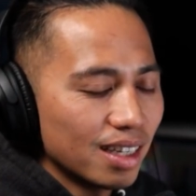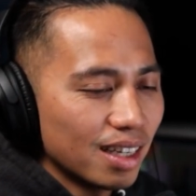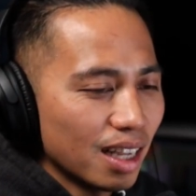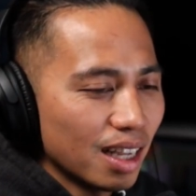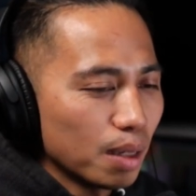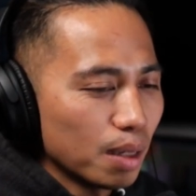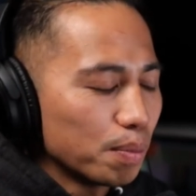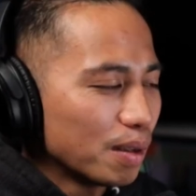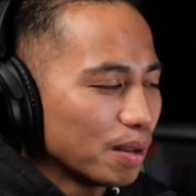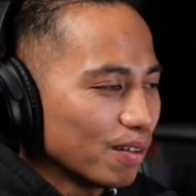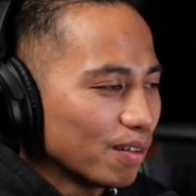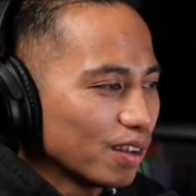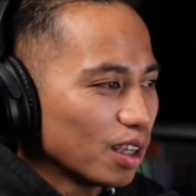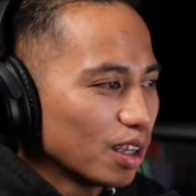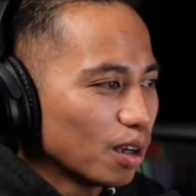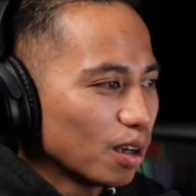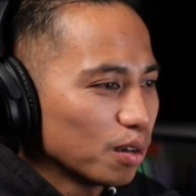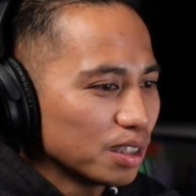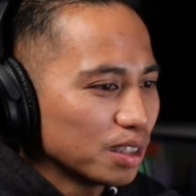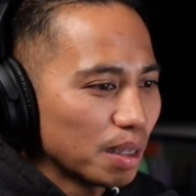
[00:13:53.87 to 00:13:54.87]

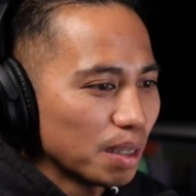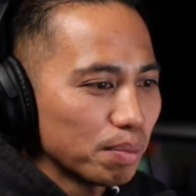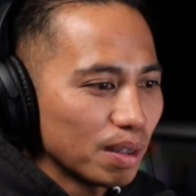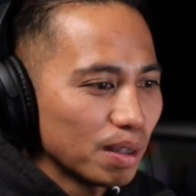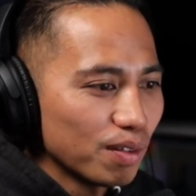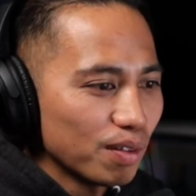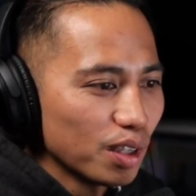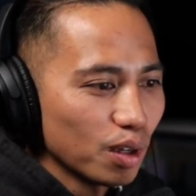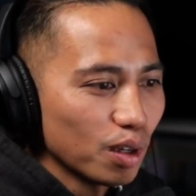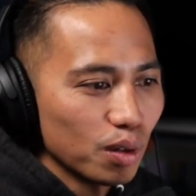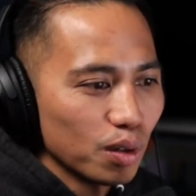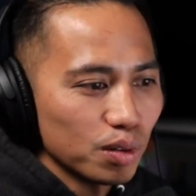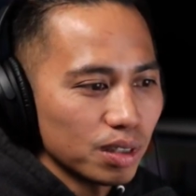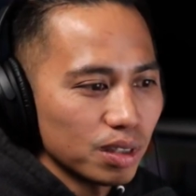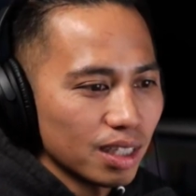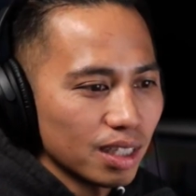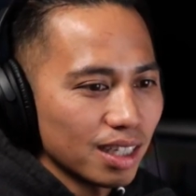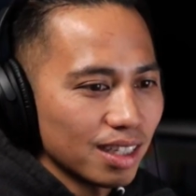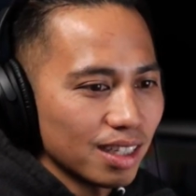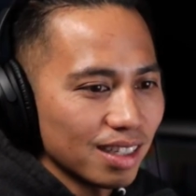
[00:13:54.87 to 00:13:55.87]
LPVOs, MPVOs,
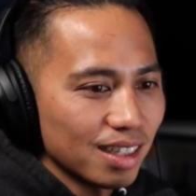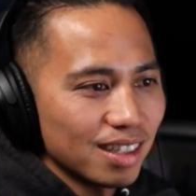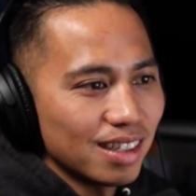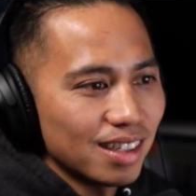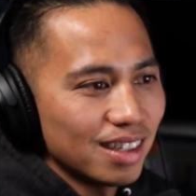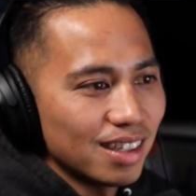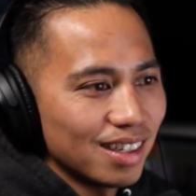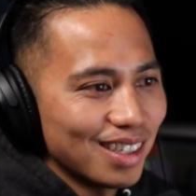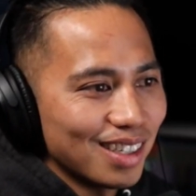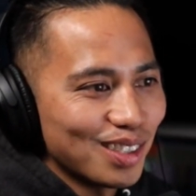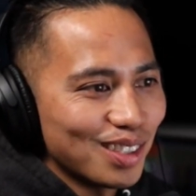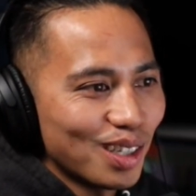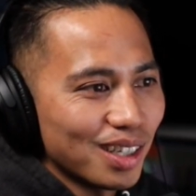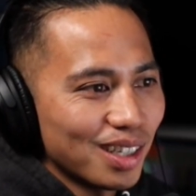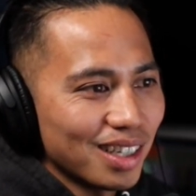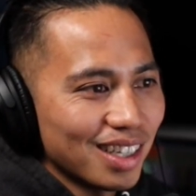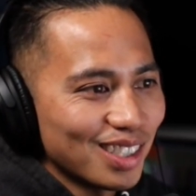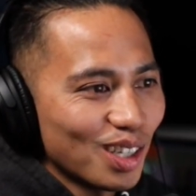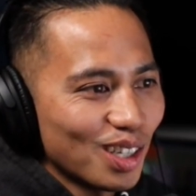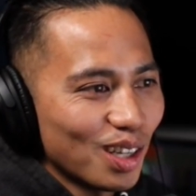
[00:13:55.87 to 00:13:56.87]
like
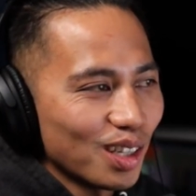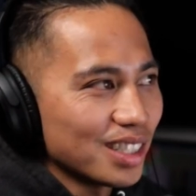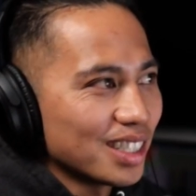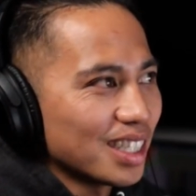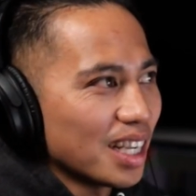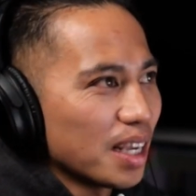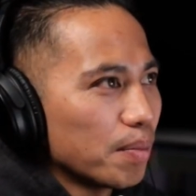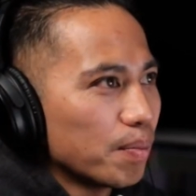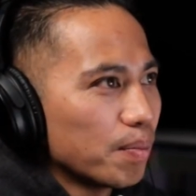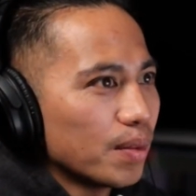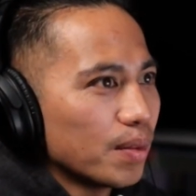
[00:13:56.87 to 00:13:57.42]
it's all the same.